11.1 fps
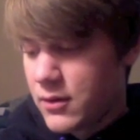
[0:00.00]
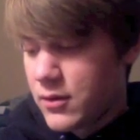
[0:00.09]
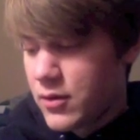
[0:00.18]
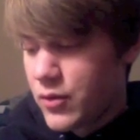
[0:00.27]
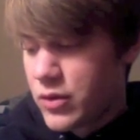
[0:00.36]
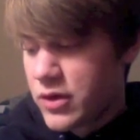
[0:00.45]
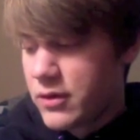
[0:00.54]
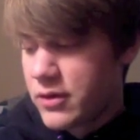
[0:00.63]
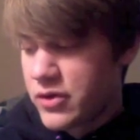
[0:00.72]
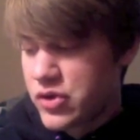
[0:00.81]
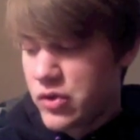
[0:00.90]
were
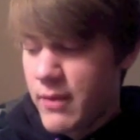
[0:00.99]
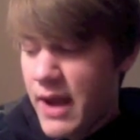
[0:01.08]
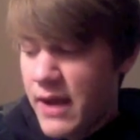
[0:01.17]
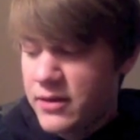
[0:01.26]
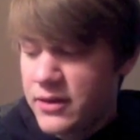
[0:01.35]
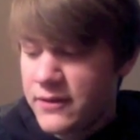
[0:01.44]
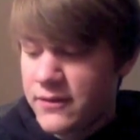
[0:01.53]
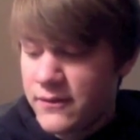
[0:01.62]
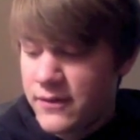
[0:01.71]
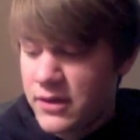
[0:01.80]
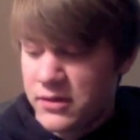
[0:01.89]
dramatically
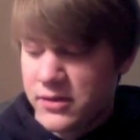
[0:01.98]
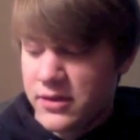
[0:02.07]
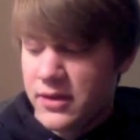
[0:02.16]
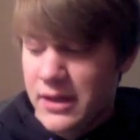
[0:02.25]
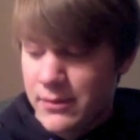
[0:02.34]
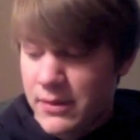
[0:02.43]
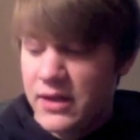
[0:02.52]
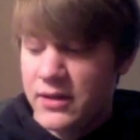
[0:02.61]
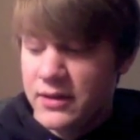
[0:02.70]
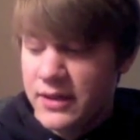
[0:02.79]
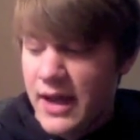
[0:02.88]
fulfilled
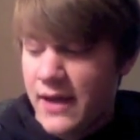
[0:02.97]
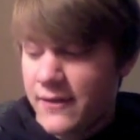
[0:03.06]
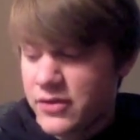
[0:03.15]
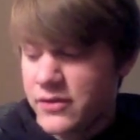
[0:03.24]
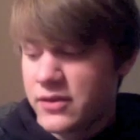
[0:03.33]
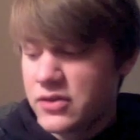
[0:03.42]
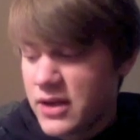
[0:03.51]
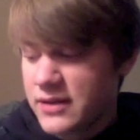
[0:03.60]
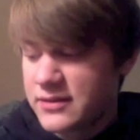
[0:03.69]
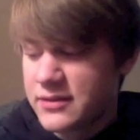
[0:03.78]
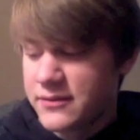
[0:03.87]
immediately after the
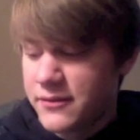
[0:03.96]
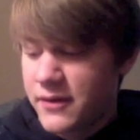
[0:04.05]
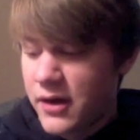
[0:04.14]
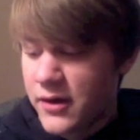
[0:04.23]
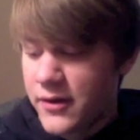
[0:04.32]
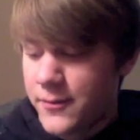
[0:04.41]
Genesis flood.